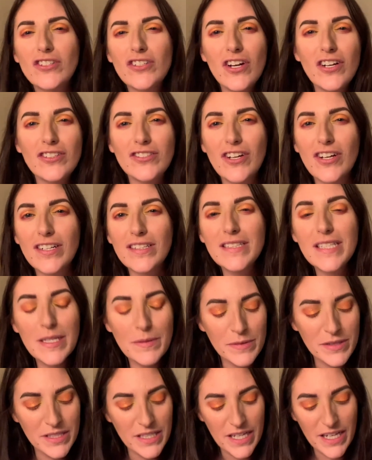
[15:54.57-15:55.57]
dark, dark
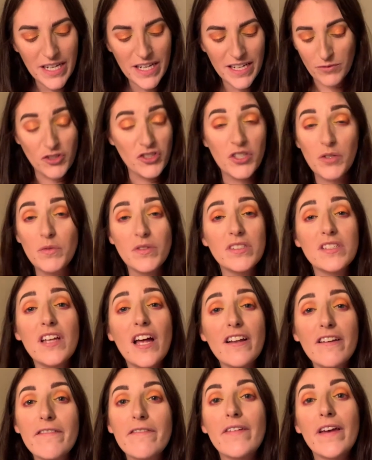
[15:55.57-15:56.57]
lipstick, she was
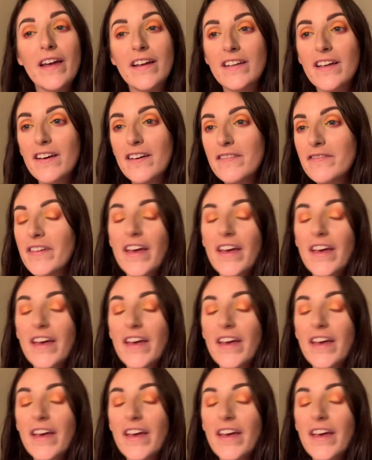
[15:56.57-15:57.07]
not a fan of.